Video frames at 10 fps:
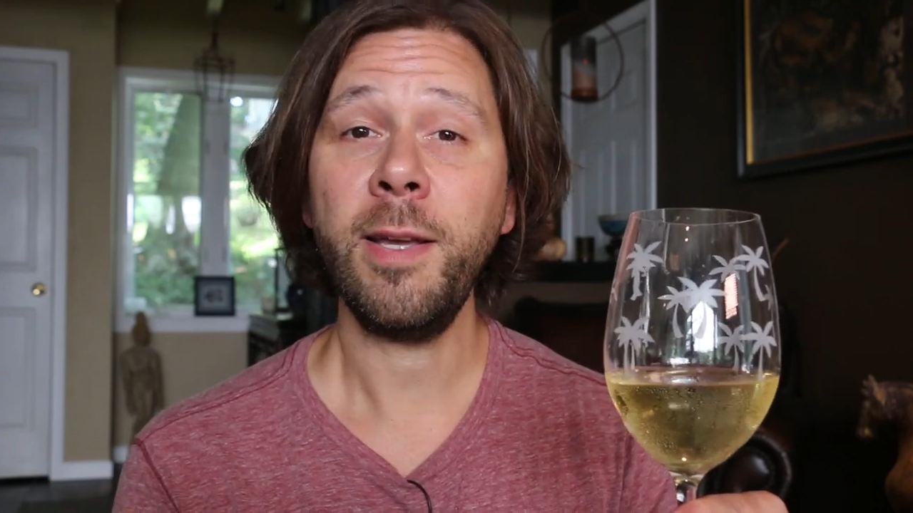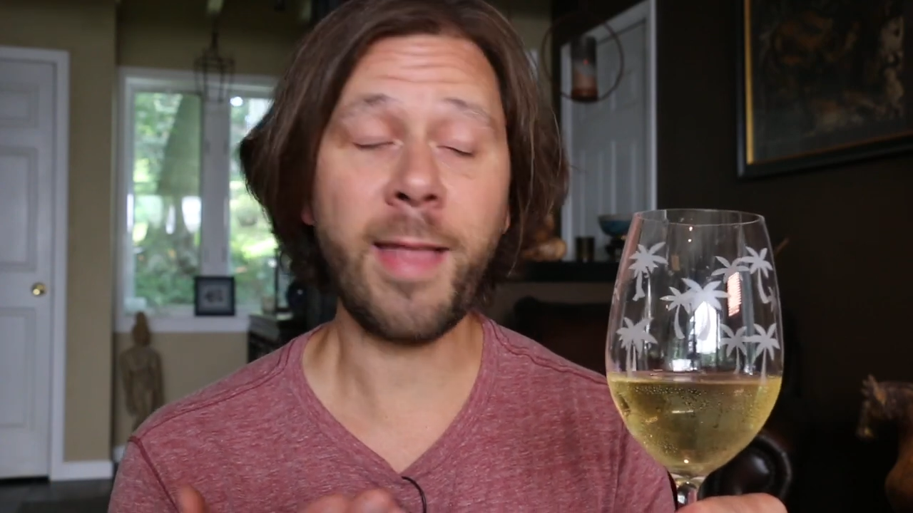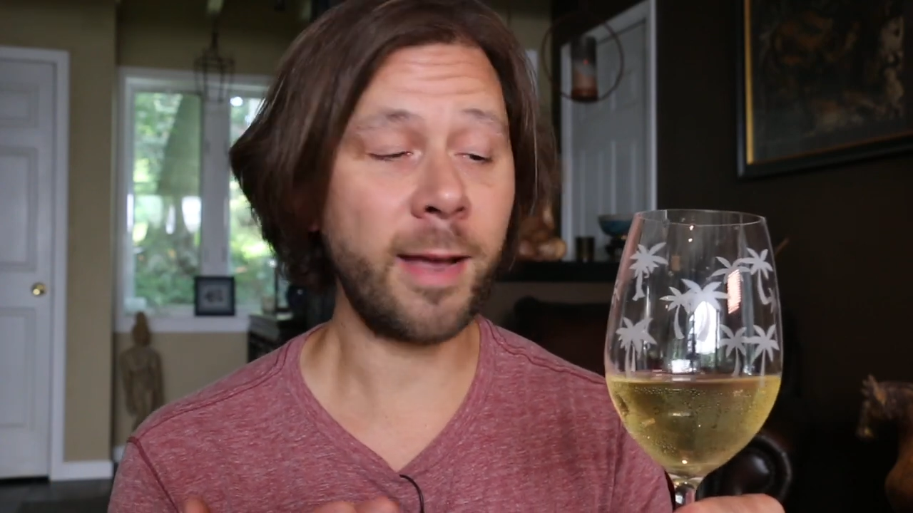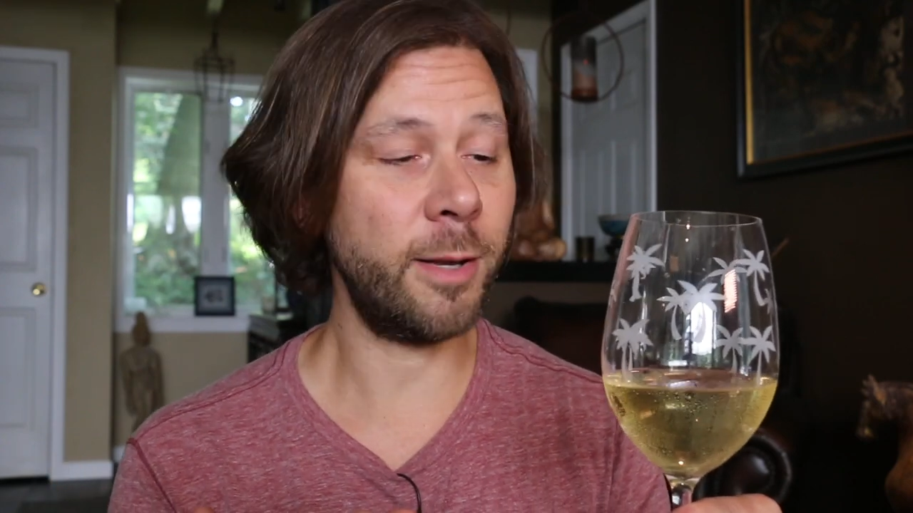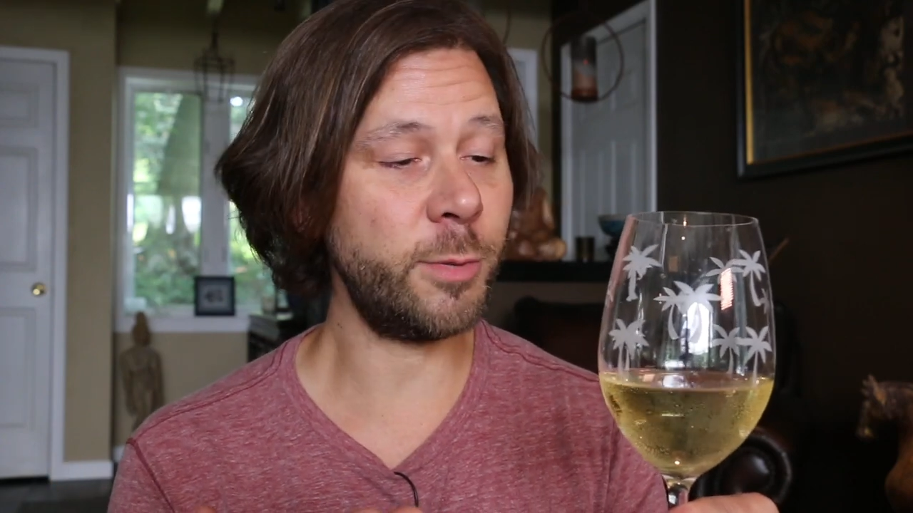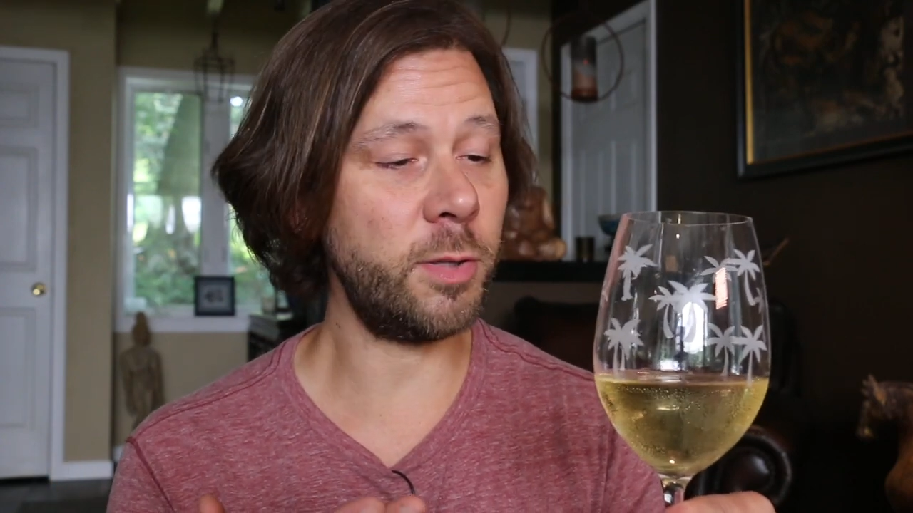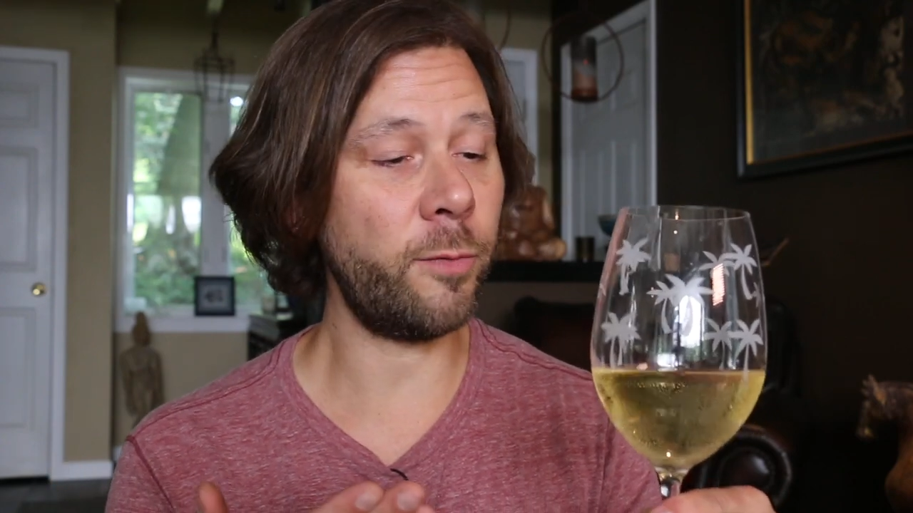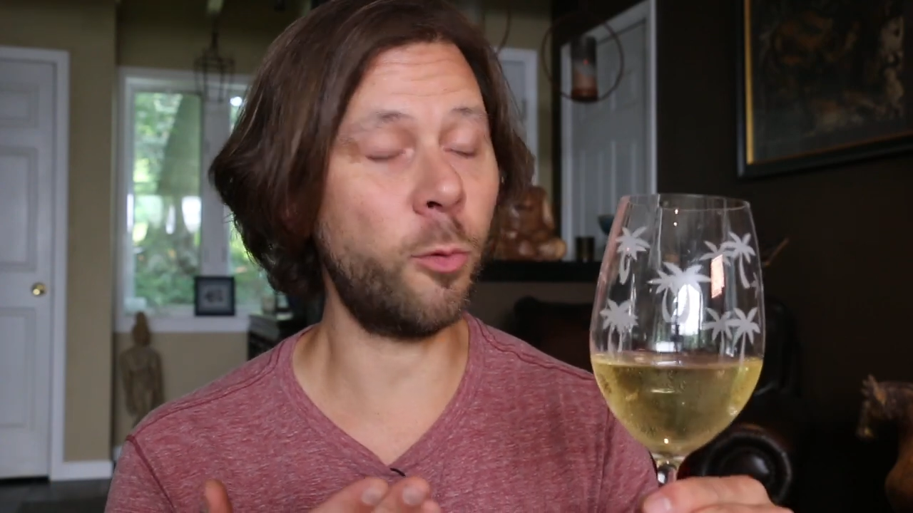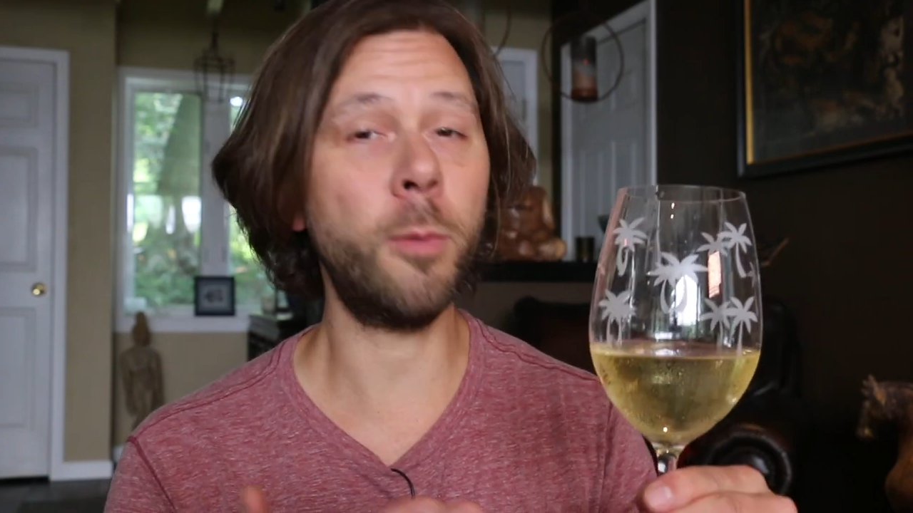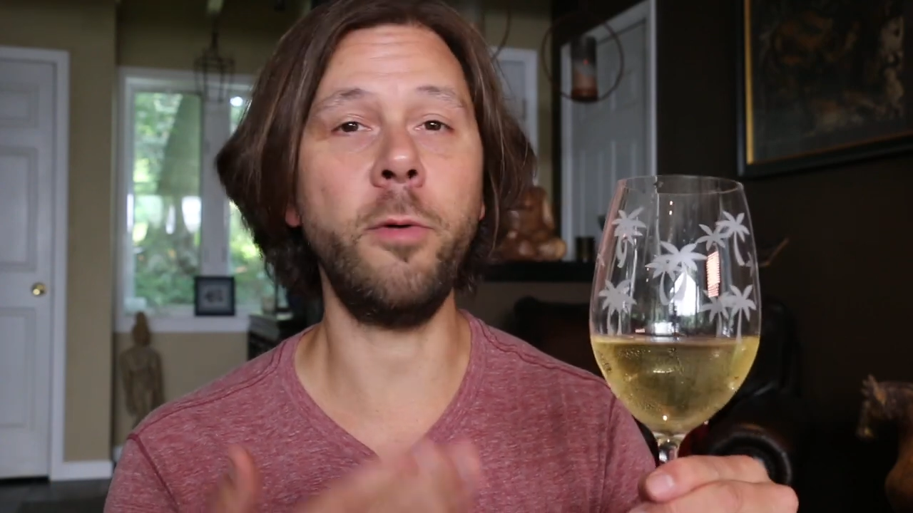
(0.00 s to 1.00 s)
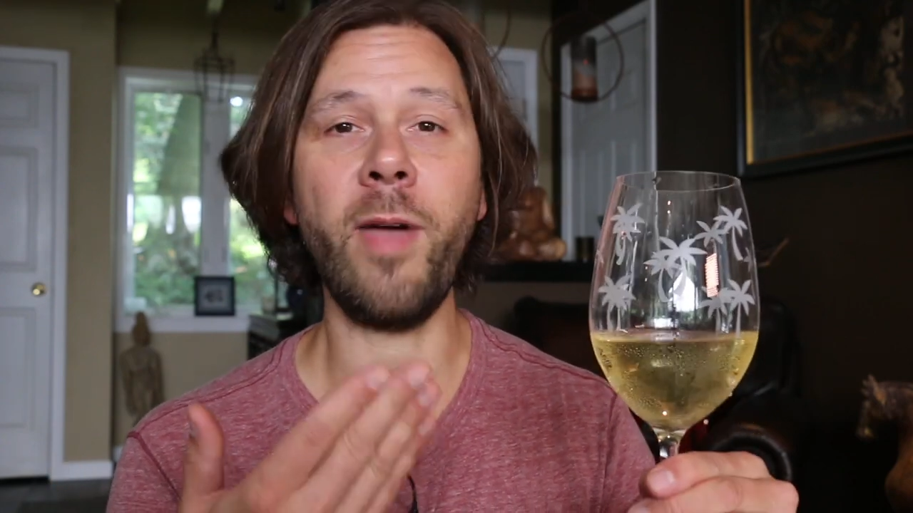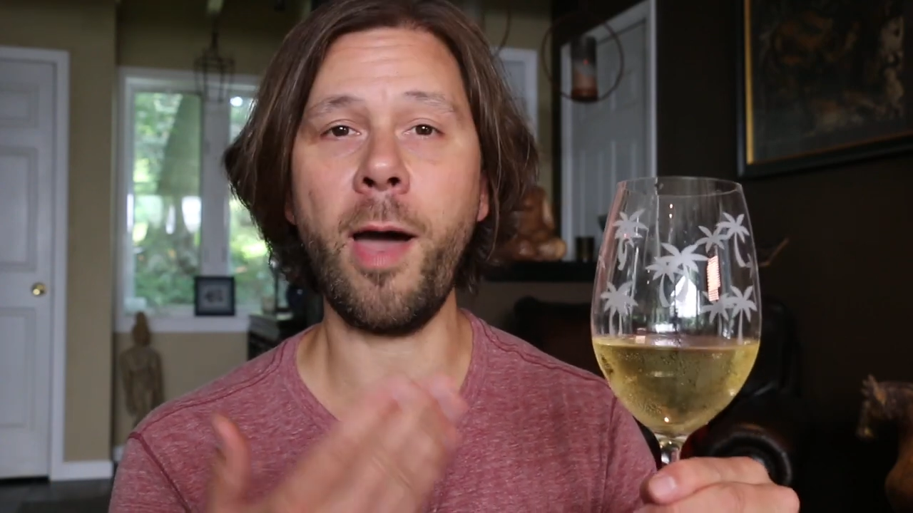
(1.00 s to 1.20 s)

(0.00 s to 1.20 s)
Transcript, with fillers: And that comes in the form of